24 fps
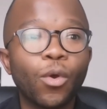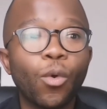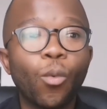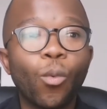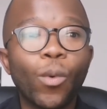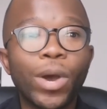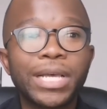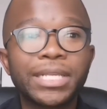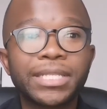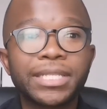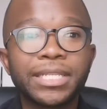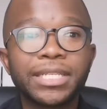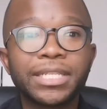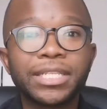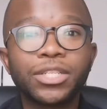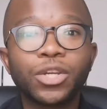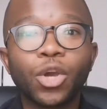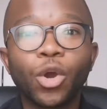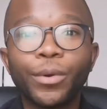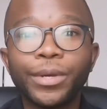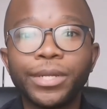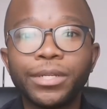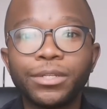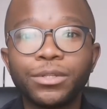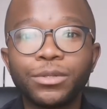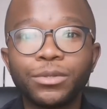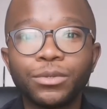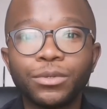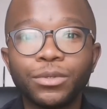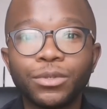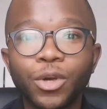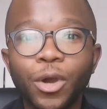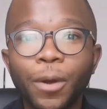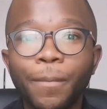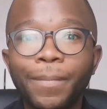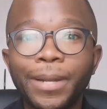wasn't going
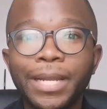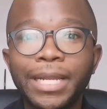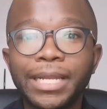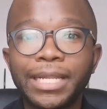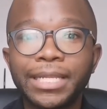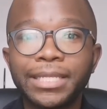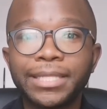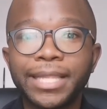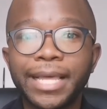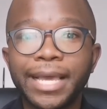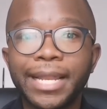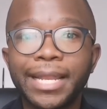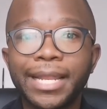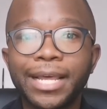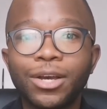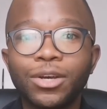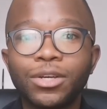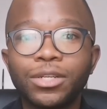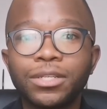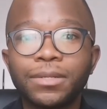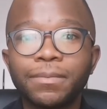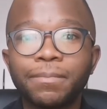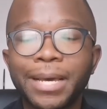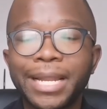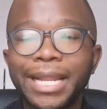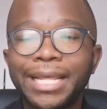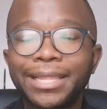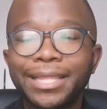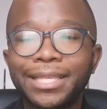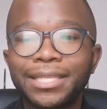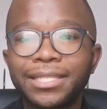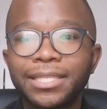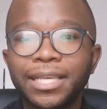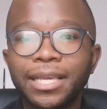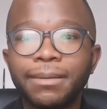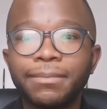to completely stand out, but
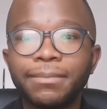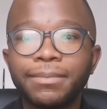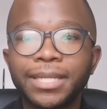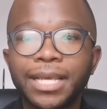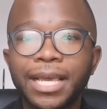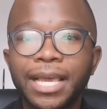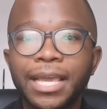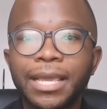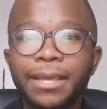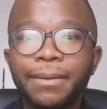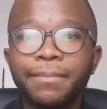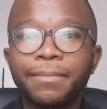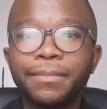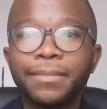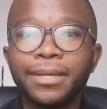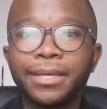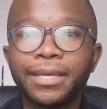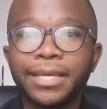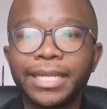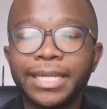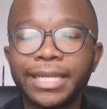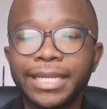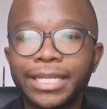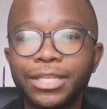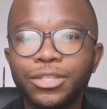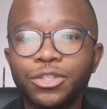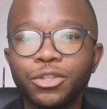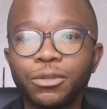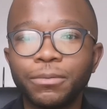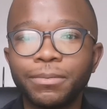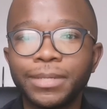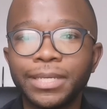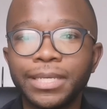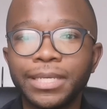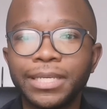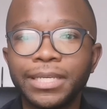at the same time it needs
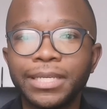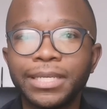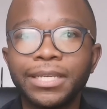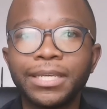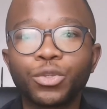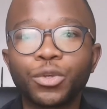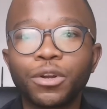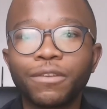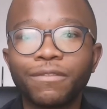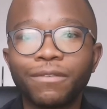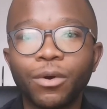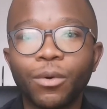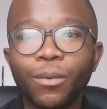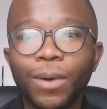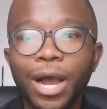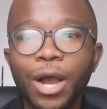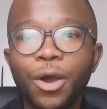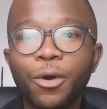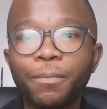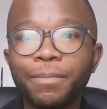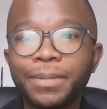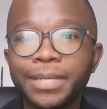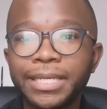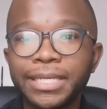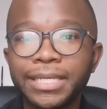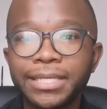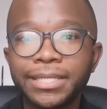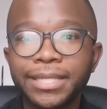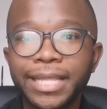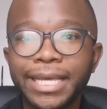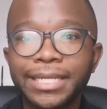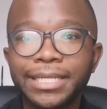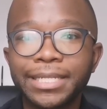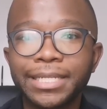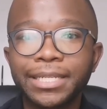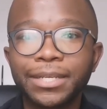to be a sort of a wow piece
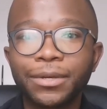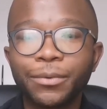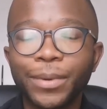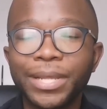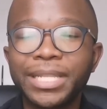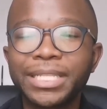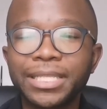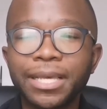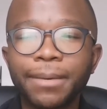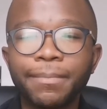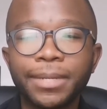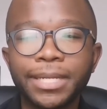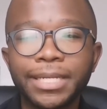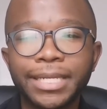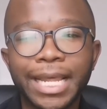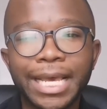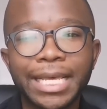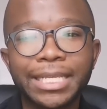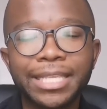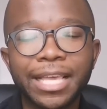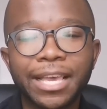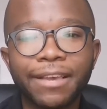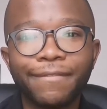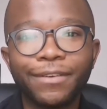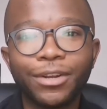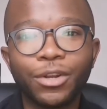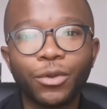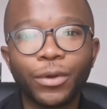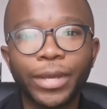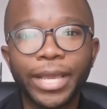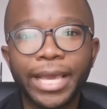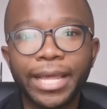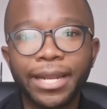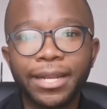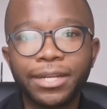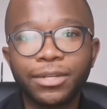that when somebody does have a
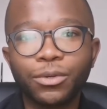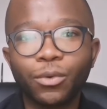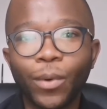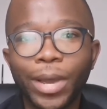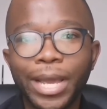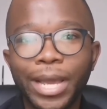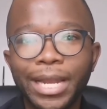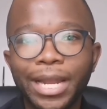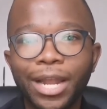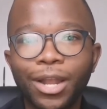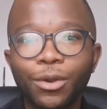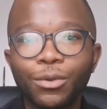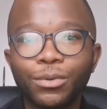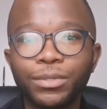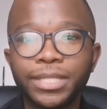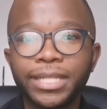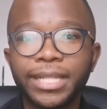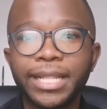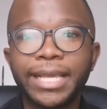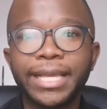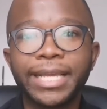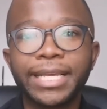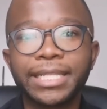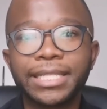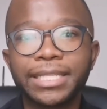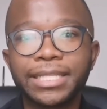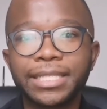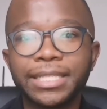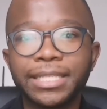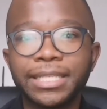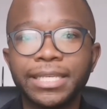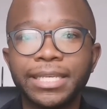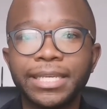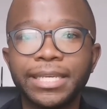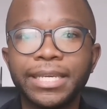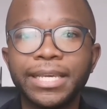look at it quite closely, they can
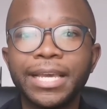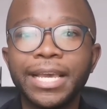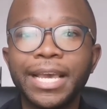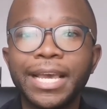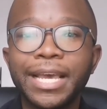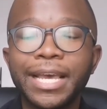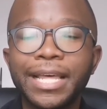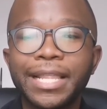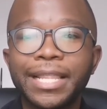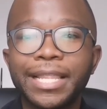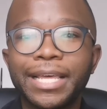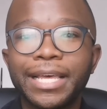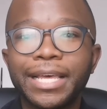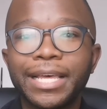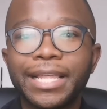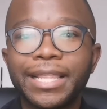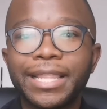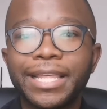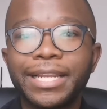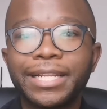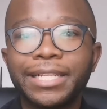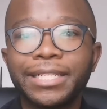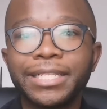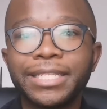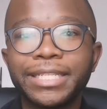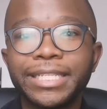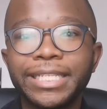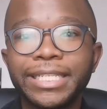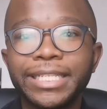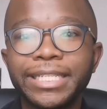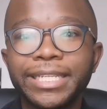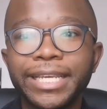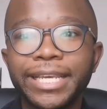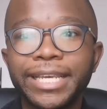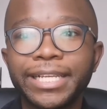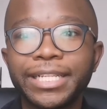see the little
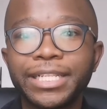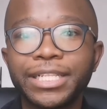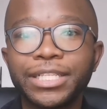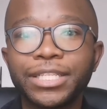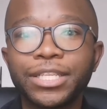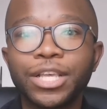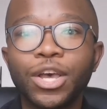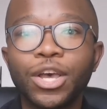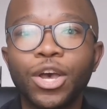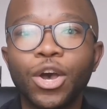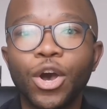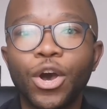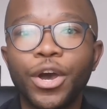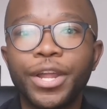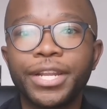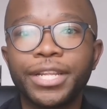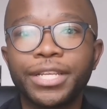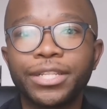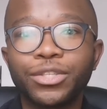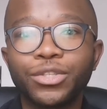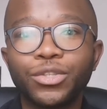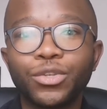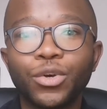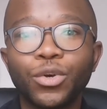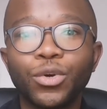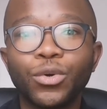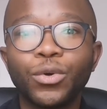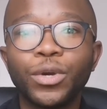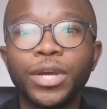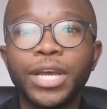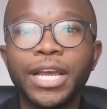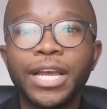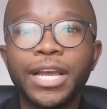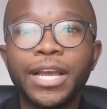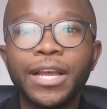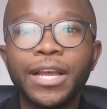details on it. So